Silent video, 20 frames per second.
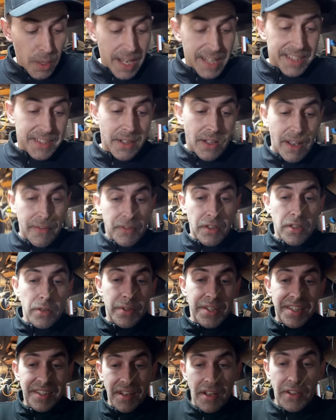I still have to do
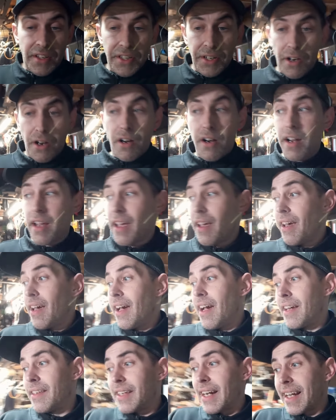a cylinder,
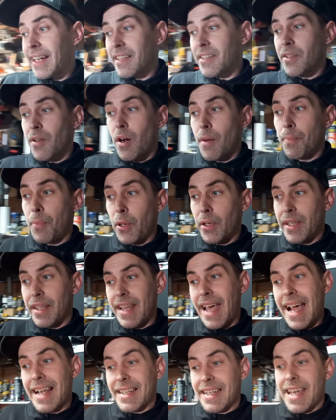and then I can start putting
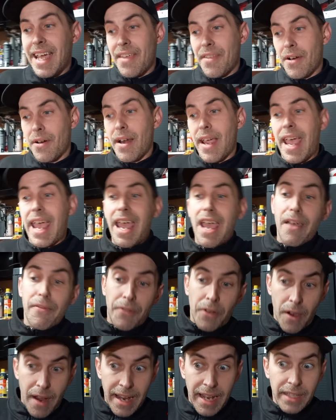that together
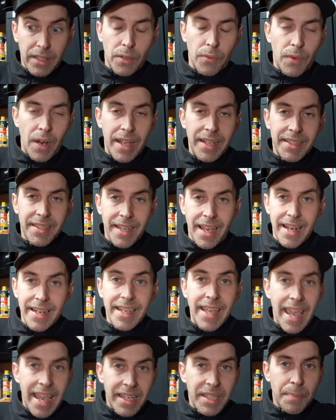after I get the right
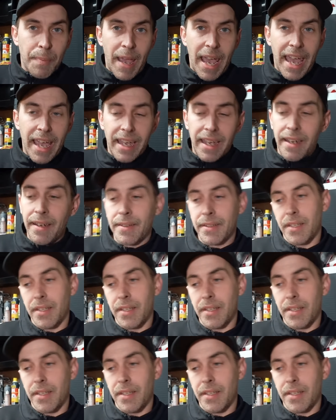side case back.